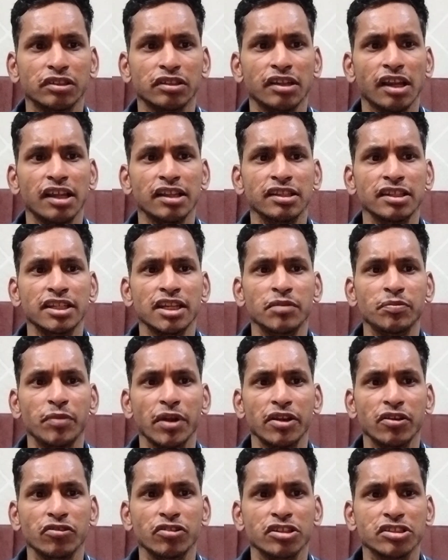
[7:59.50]
Largely
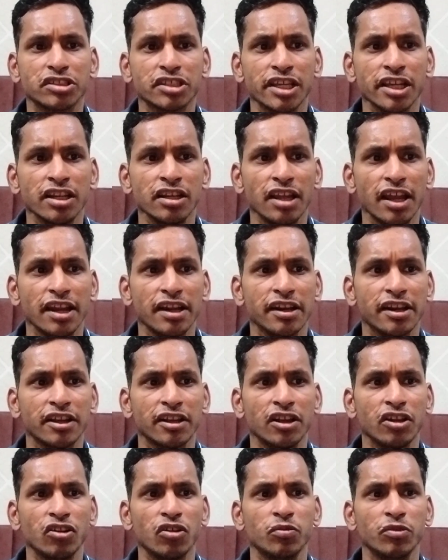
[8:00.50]
depend on the skill and
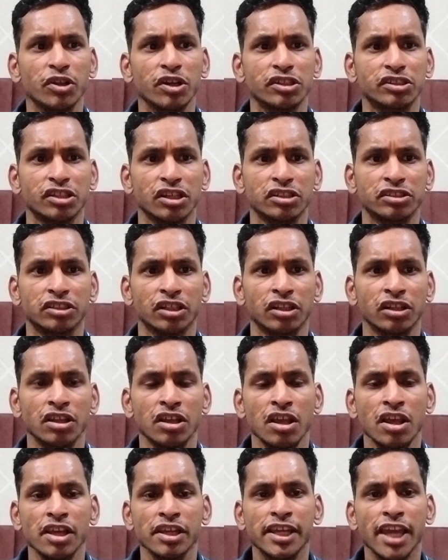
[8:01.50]
rigor of the researcher.
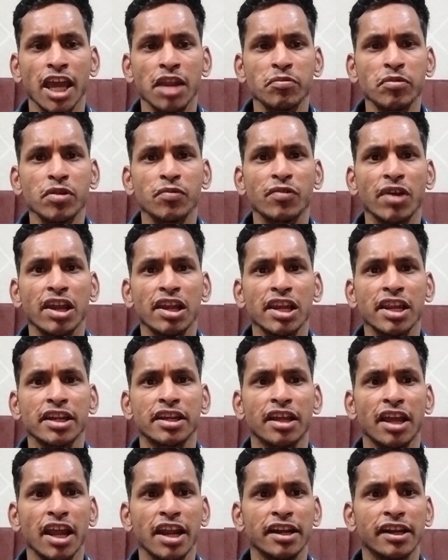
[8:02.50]
Can be
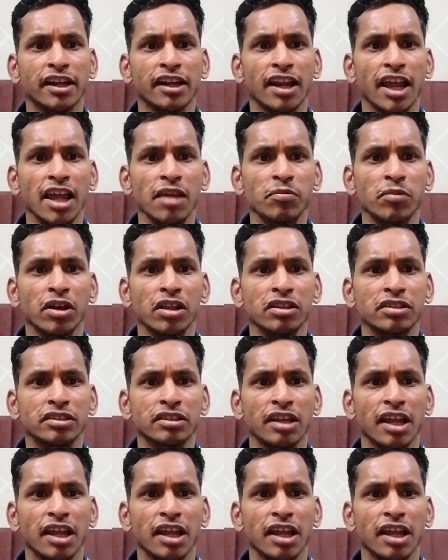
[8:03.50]
valid and reliable.